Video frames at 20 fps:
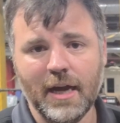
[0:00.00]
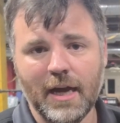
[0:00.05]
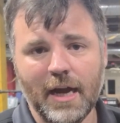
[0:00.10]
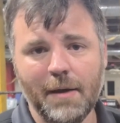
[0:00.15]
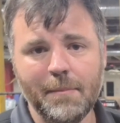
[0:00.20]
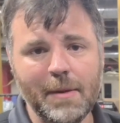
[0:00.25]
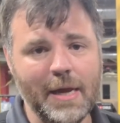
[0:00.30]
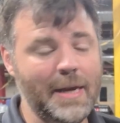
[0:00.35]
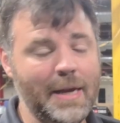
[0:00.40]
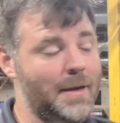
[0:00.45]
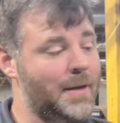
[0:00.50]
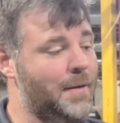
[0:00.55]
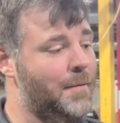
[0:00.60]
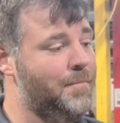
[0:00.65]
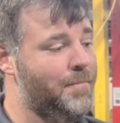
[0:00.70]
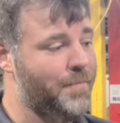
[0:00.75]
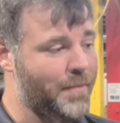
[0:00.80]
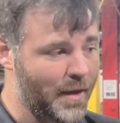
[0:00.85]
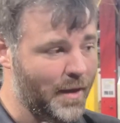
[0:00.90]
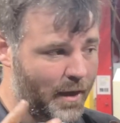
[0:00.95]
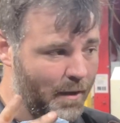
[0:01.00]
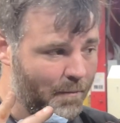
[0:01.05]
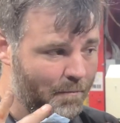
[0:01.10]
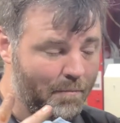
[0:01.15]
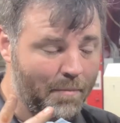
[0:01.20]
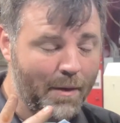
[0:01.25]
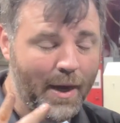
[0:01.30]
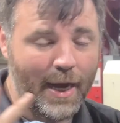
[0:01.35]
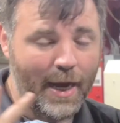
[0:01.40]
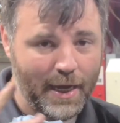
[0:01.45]
I mean,
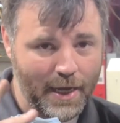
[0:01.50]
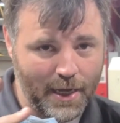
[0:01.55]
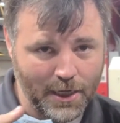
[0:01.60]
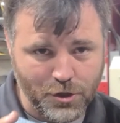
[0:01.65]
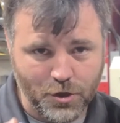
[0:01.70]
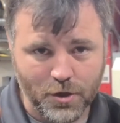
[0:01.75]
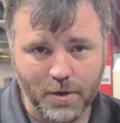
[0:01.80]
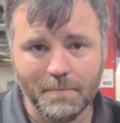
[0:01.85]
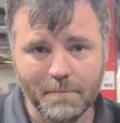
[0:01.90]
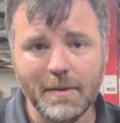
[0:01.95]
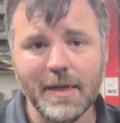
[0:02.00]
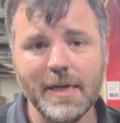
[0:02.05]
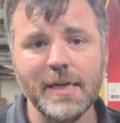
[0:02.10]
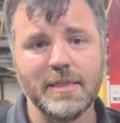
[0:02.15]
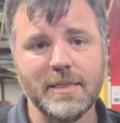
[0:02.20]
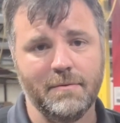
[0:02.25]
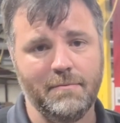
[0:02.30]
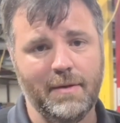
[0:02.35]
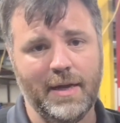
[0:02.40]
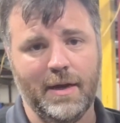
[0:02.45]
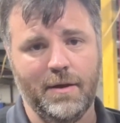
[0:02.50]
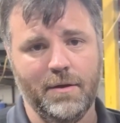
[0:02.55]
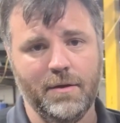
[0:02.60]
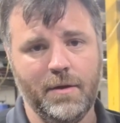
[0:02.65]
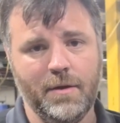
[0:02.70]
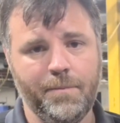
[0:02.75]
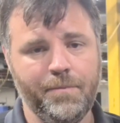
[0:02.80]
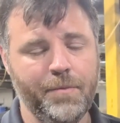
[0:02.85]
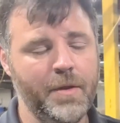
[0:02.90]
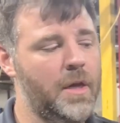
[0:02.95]
by a tremendous amount.
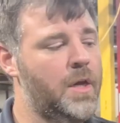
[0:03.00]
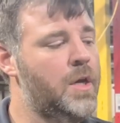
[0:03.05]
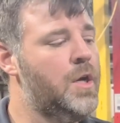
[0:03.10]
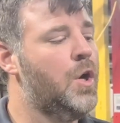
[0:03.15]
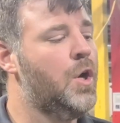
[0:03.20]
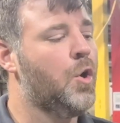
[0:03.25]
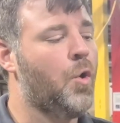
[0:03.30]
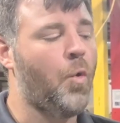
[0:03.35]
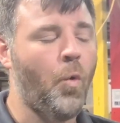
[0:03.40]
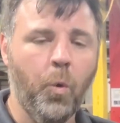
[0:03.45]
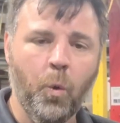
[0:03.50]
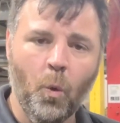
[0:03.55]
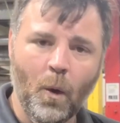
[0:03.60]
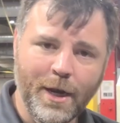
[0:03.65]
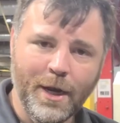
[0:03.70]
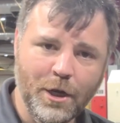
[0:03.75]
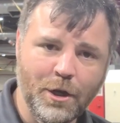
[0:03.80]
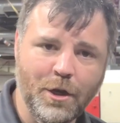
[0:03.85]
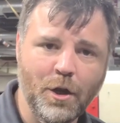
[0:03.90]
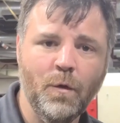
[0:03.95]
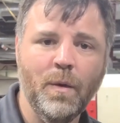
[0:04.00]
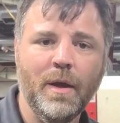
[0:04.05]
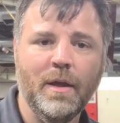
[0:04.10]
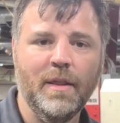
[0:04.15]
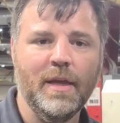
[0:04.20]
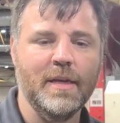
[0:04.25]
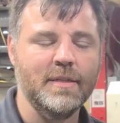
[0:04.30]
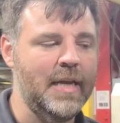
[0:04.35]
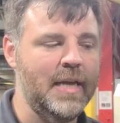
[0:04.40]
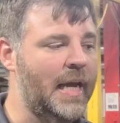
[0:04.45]
Quit doing
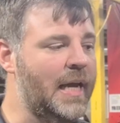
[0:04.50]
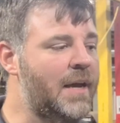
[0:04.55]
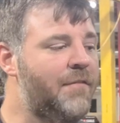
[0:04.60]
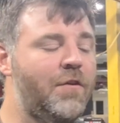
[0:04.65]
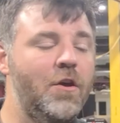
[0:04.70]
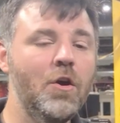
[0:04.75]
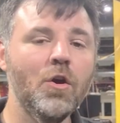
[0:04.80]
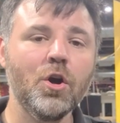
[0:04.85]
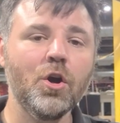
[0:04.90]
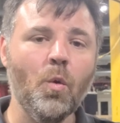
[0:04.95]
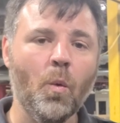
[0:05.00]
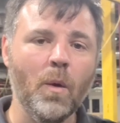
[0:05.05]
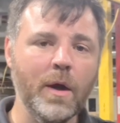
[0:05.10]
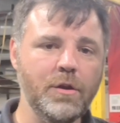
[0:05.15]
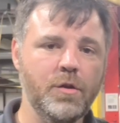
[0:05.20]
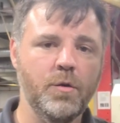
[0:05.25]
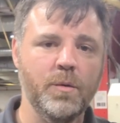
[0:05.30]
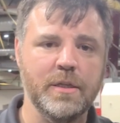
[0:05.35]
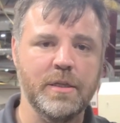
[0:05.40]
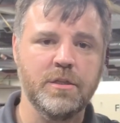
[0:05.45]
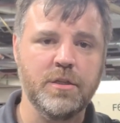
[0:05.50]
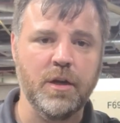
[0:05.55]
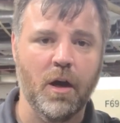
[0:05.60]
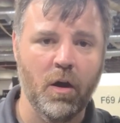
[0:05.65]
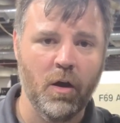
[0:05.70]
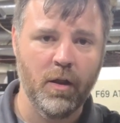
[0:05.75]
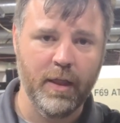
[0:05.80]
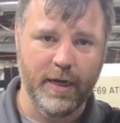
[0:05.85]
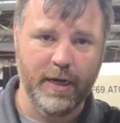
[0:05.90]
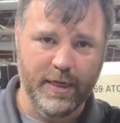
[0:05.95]
this. If you're going to
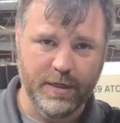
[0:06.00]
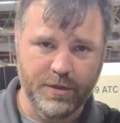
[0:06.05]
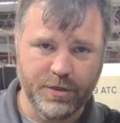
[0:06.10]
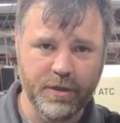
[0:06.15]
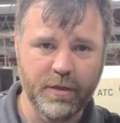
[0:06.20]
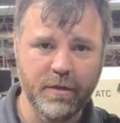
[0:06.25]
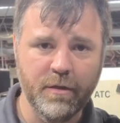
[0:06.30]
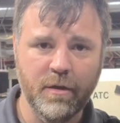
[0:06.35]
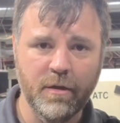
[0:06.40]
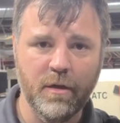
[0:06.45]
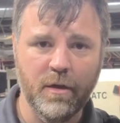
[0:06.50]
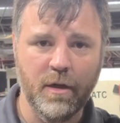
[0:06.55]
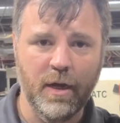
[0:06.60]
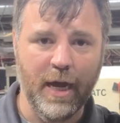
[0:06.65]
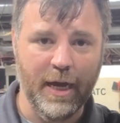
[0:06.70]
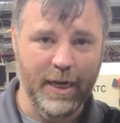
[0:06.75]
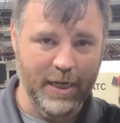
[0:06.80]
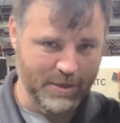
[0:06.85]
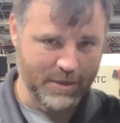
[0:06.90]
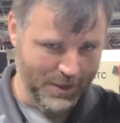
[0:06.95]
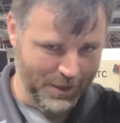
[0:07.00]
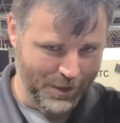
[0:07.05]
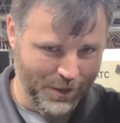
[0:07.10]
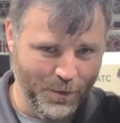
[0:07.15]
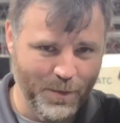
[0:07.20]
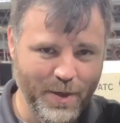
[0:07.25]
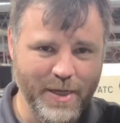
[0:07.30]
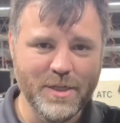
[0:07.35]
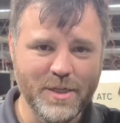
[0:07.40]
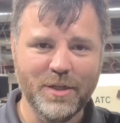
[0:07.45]
install an engine and it's a
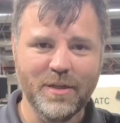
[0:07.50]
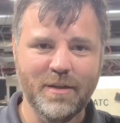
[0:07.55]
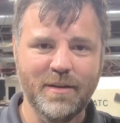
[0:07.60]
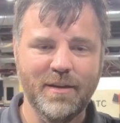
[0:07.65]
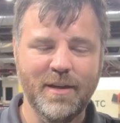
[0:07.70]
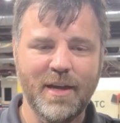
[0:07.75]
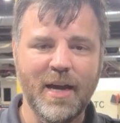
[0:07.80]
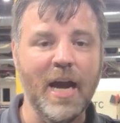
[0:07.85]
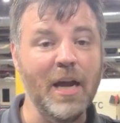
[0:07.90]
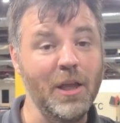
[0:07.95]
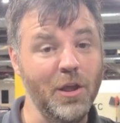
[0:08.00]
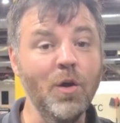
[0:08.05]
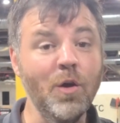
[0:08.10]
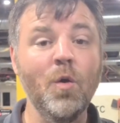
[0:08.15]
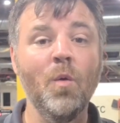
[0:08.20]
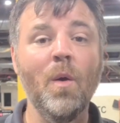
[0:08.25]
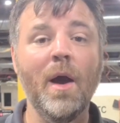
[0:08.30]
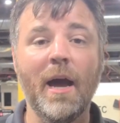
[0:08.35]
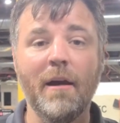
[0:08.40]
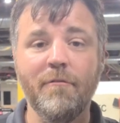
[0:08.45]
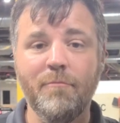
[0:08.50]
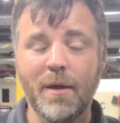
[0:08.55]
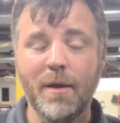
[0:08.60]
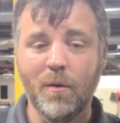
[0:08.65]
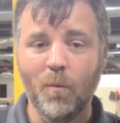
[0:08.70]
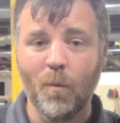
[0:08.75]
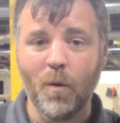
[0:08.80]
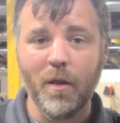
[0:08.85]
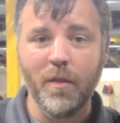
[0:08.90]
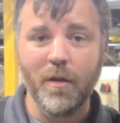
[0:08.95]
new engine and you have
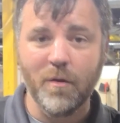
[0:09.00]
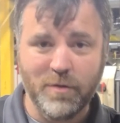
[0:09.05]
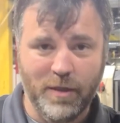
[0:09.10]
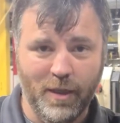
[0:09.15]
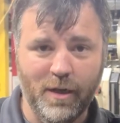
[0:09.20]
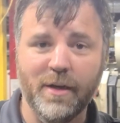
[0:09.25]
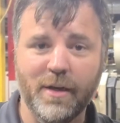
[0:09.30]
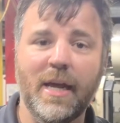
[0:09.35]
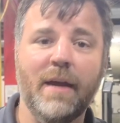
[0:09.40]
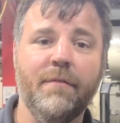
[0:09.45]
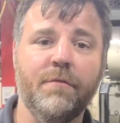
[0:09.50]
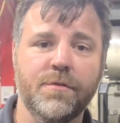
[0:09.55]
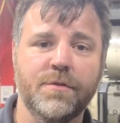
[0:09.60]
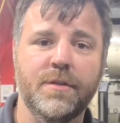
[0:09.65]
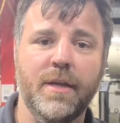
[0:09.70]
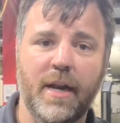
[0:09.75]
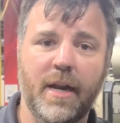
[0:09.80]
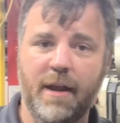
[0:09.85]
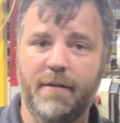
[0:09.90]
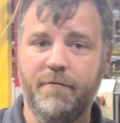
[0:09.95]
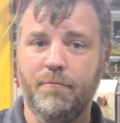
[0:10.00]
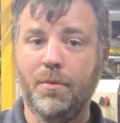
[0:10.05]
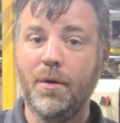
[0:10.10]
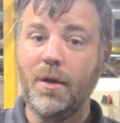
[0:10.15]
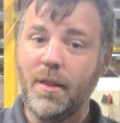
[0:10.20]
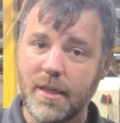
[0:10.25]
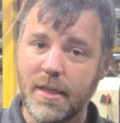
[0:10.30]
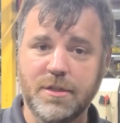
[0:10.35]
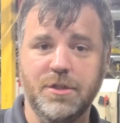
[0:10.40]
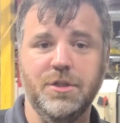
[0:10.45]
been one of those little devils that have
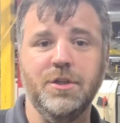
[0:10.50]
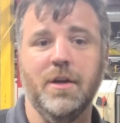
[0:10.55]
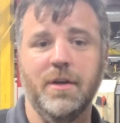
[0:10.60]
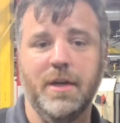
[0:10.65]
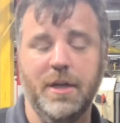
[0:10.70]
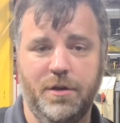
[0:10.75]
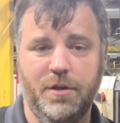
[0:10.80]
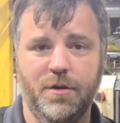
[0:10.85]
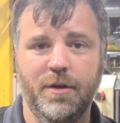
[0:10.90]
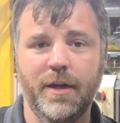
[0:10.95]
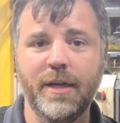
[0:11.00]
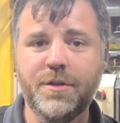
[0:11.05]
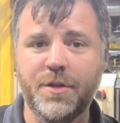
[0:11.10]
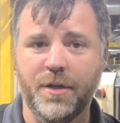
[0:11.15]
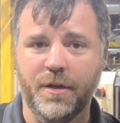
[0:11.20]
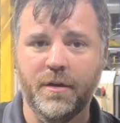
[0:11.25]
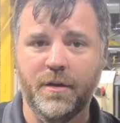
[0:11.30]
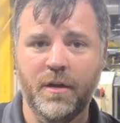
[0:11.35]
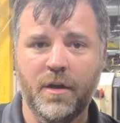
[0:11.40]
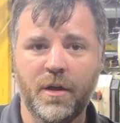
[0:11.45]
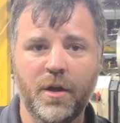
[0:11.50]
put this junk in your engine,